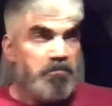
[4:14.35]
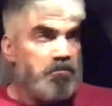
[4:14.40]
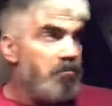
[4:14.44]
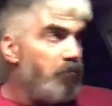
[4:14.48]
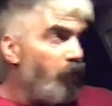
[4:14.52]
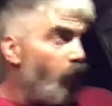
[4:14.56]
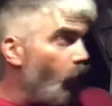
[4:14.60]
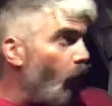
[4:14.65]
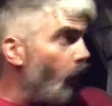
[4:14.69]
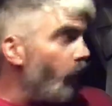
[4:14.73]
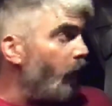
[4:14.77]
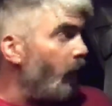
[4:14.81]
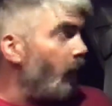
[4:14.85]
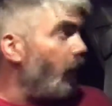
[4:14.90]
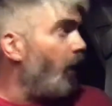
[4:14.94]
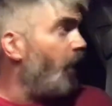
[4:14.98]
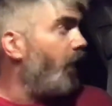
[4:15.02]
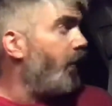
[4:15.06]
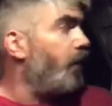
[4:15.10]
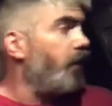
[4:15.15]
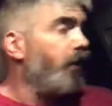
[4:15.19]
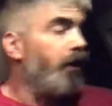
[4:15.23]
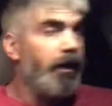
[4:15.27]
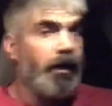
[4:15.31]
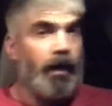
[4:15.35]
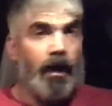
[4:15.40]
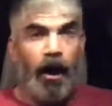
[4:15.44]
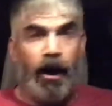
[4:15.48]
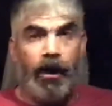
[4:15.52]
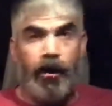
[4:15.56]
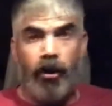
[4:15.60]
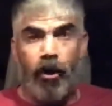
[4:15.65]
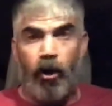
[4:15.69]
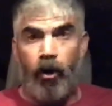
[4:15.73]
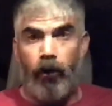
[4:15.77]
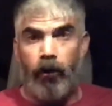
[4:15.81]
more than likely,
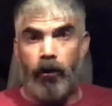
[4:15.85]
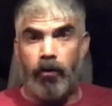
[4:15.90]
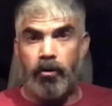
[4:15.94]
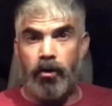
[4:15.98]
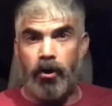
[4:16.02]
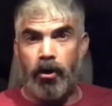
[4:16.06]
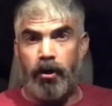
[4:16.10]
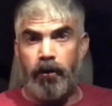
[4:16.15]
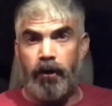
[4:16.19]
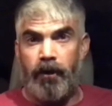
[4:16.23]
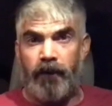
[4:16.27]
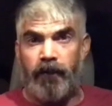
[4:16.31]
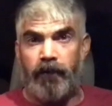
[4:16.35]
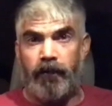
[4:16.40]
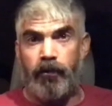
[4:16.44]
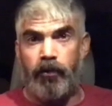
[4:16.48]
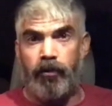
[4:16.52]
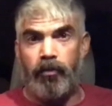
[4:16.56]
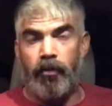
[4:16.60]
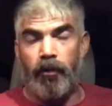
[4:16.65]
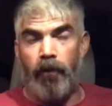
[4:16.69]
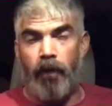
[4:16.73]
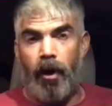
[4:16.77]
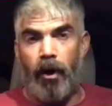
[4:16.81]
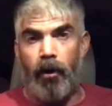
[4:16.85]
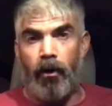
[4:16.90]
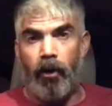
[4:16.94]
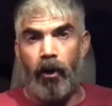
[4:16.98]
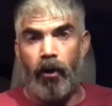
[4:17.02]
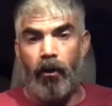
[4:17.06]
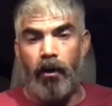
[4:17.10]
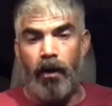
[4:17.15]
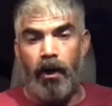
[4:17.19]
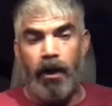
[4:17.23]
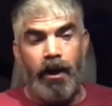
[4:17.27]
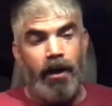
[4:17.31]
I know there's going to be food
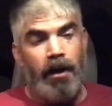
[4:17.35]
tomorrow.